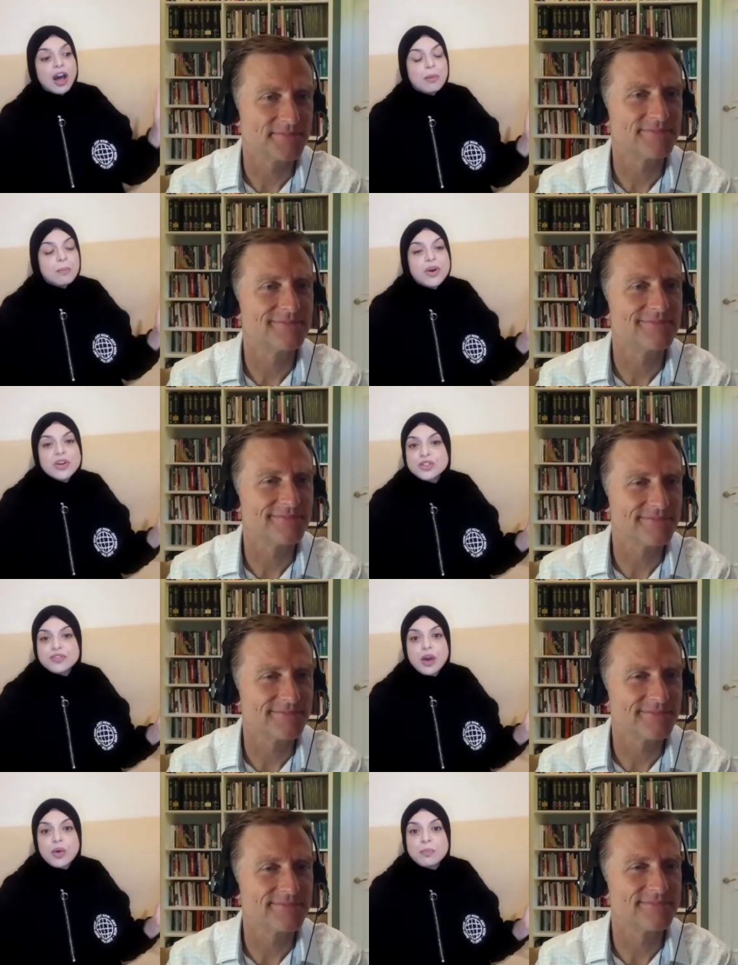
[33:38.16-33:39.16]
Speaker 1: Most of
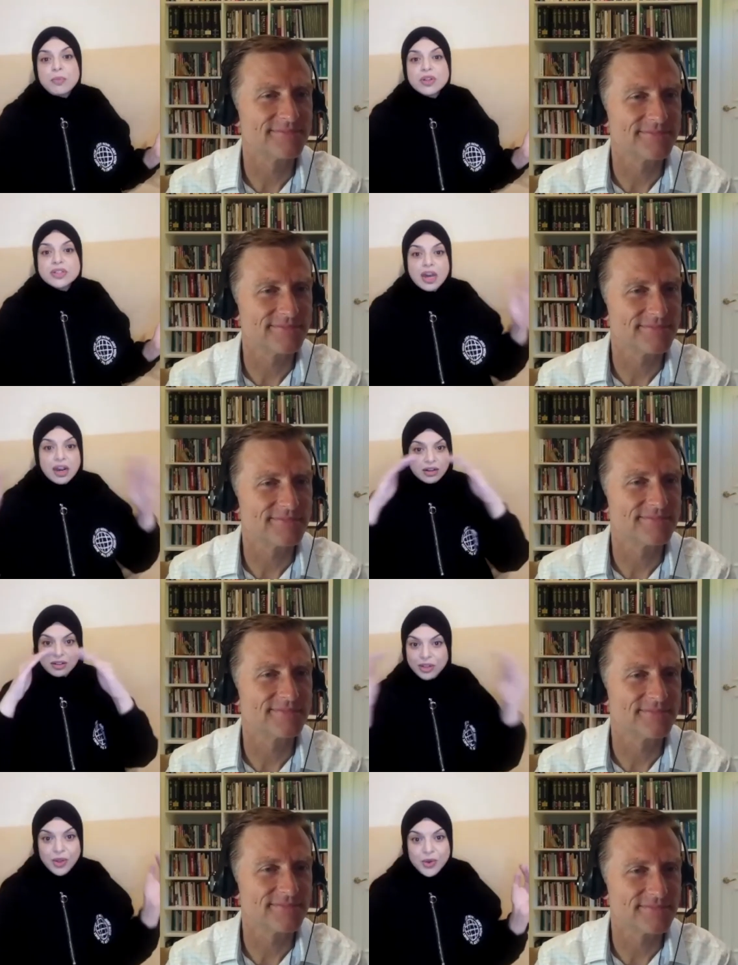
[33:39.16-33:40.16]
our malls are
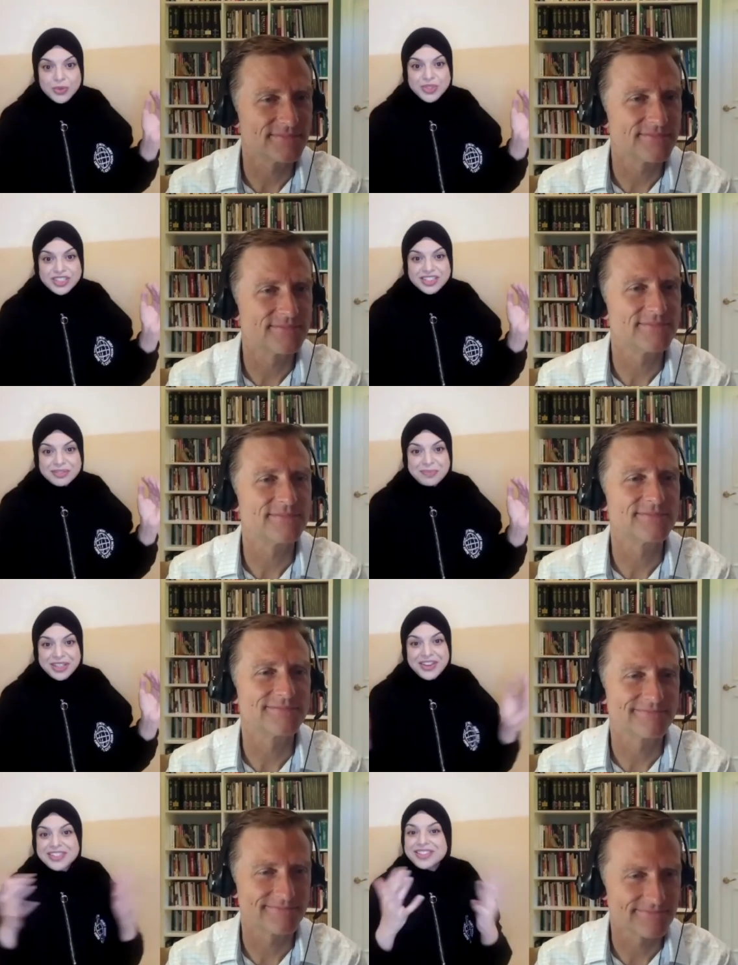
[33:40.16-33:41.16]
closed
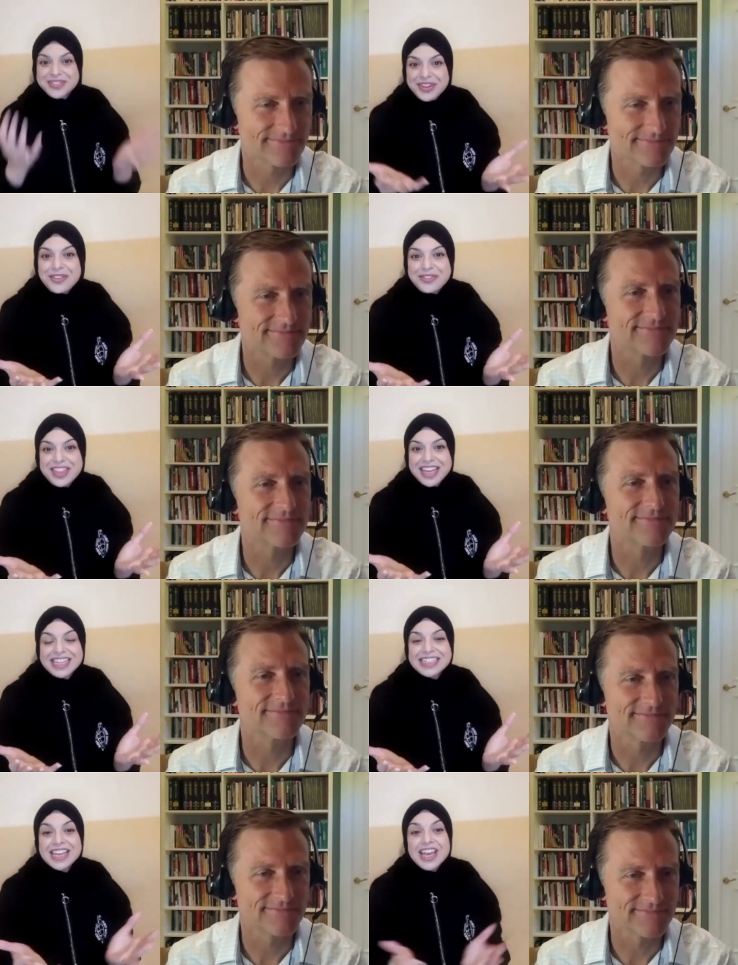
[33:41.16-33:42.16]
because of the
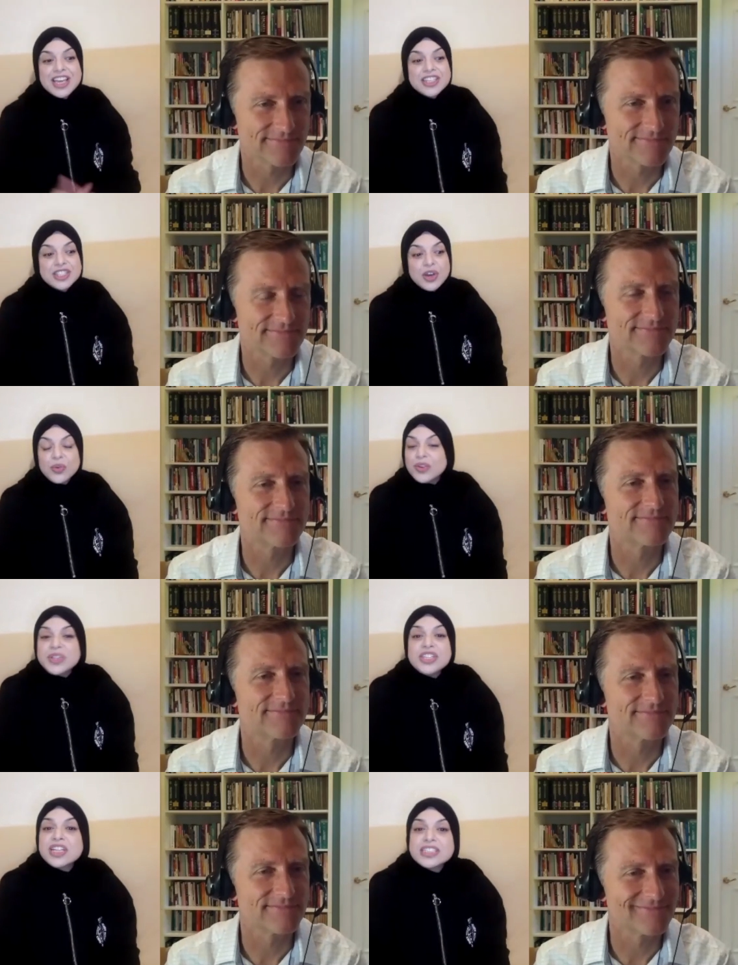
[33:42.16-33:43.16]
heat. So
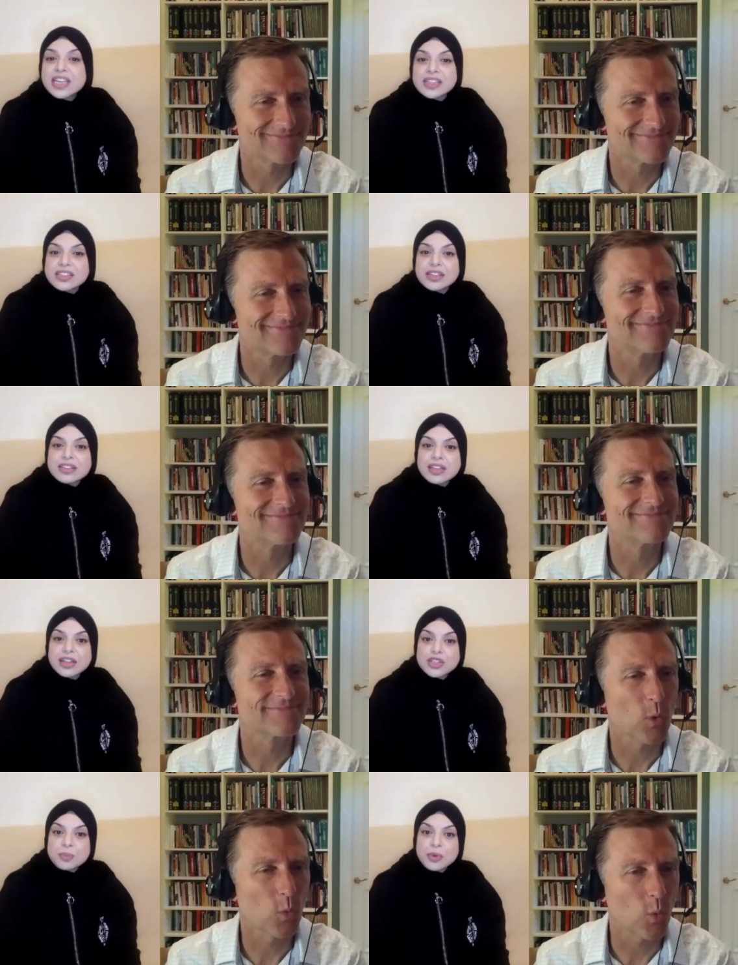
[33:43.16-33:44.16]
we do not get
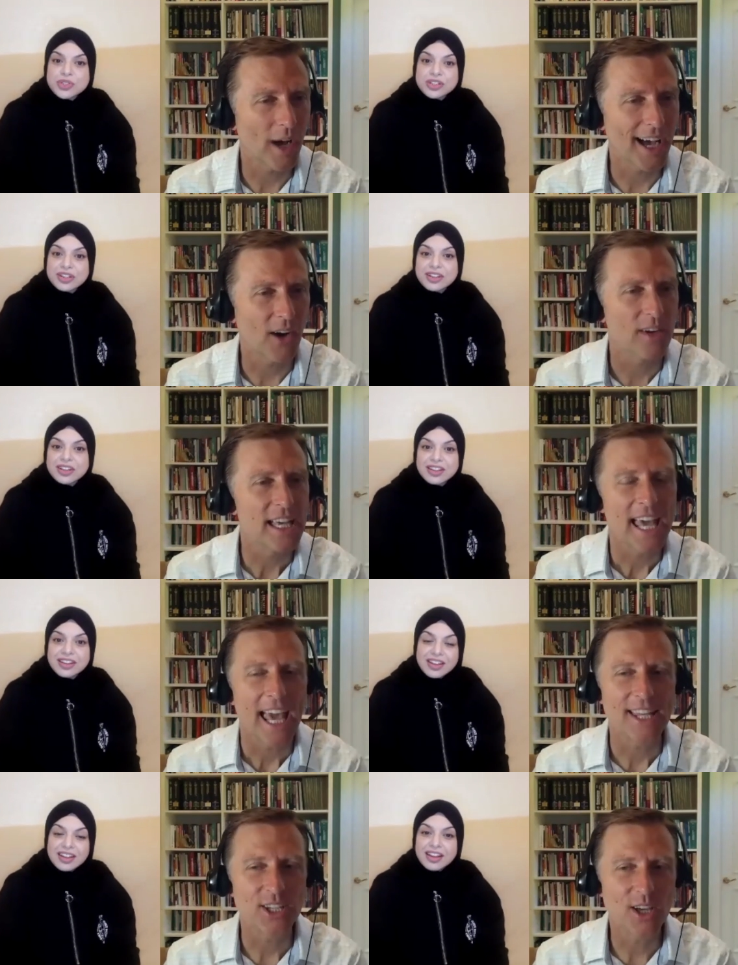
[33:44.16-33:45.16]
sun exposure.
Speaker 2: Wow.
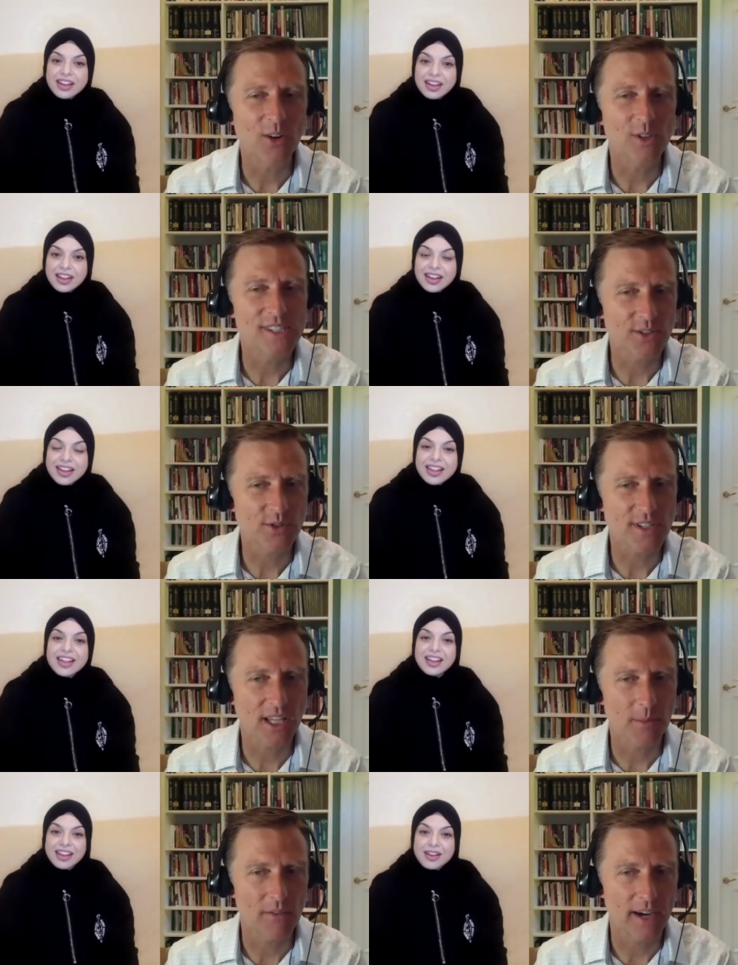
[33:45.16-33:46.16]
And you know what's
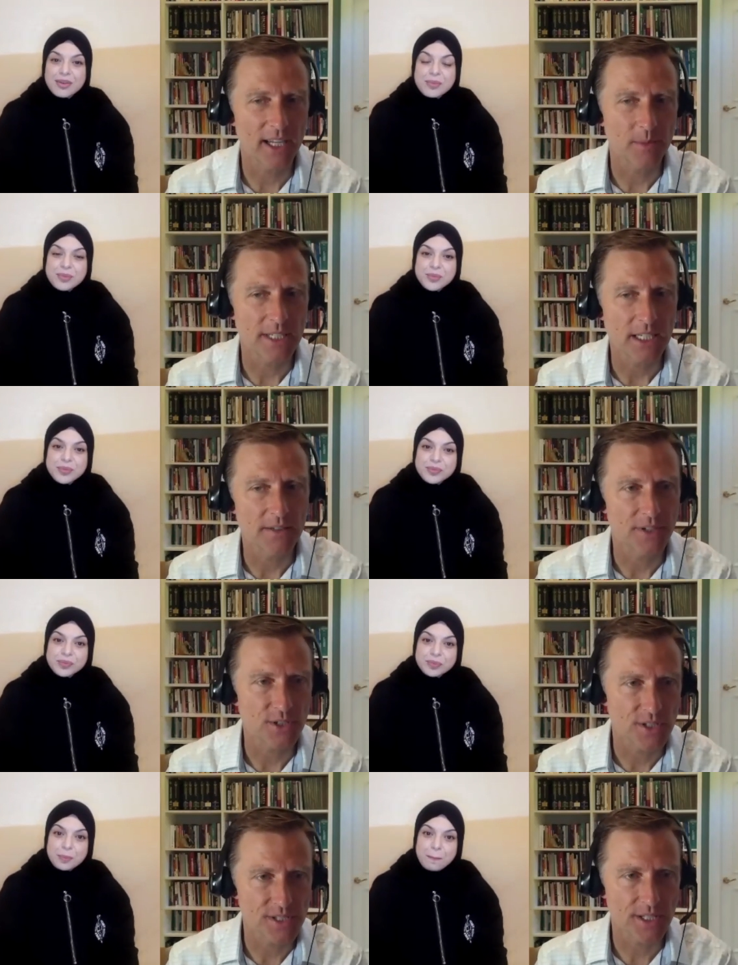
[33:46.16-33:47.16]
interesting about vitamin D
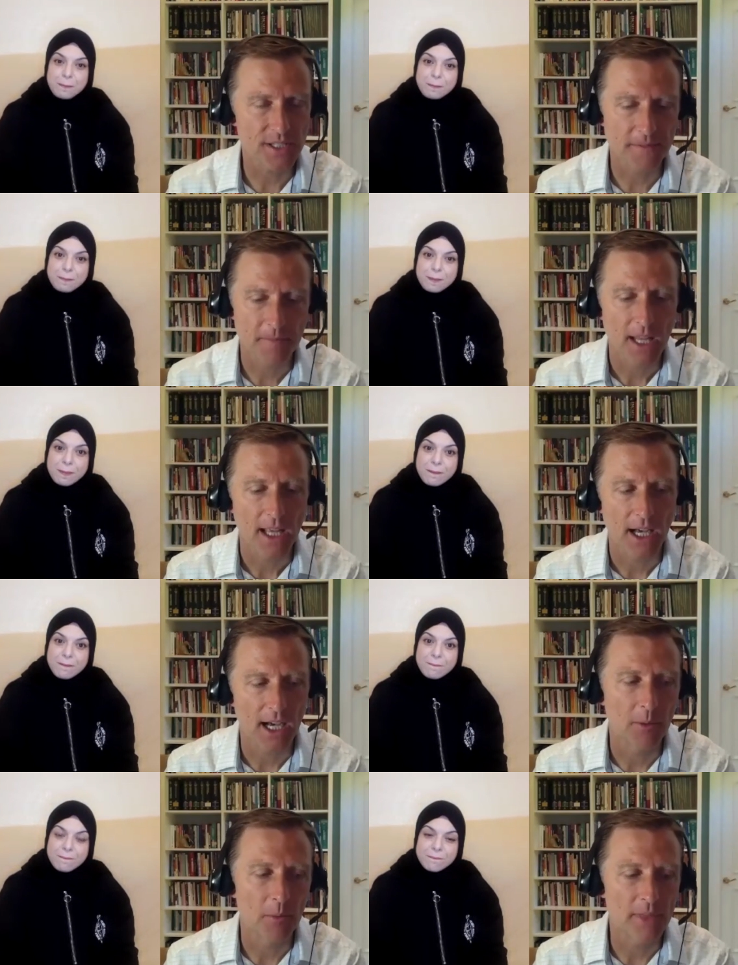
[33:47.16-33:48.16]
deficiencies?
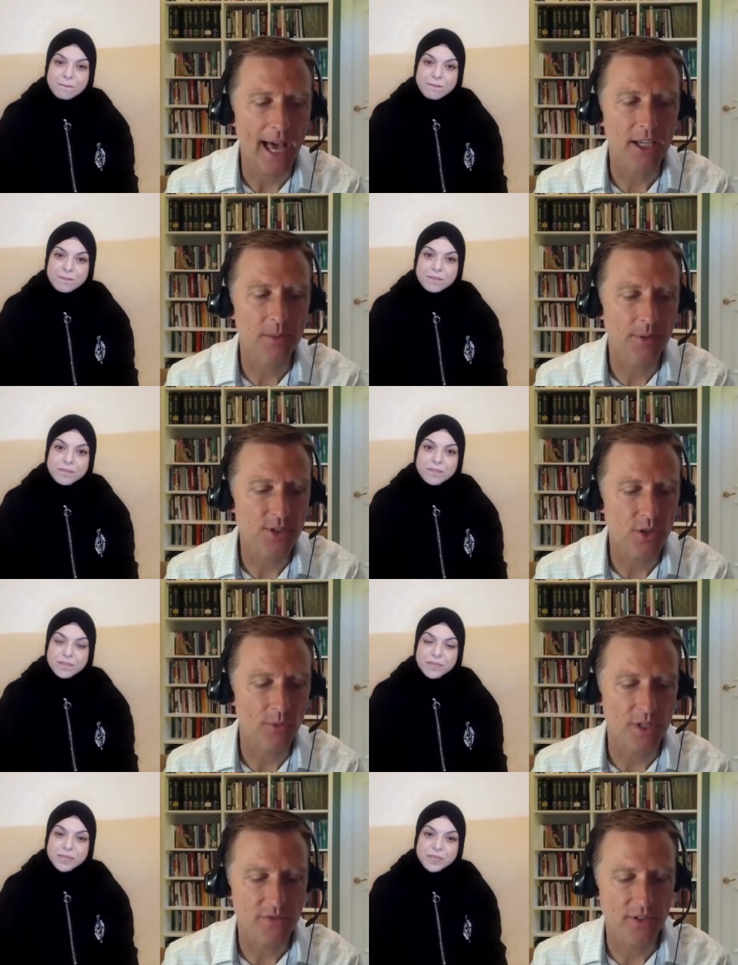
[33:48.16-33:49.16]
That can put you
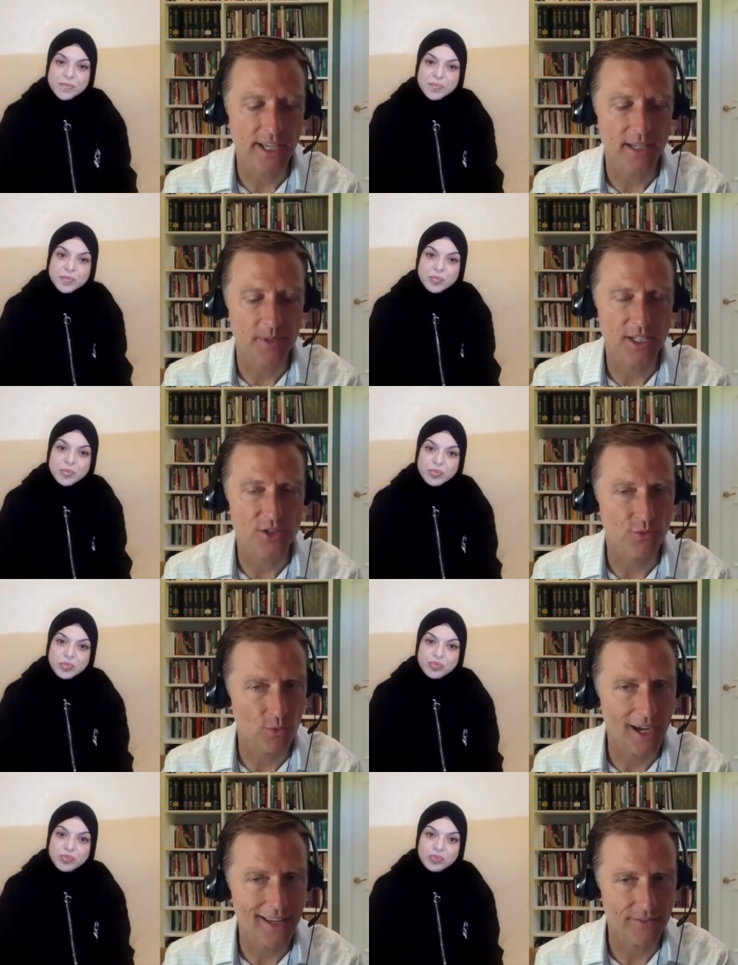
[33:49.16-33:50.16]
at risk for diabetes right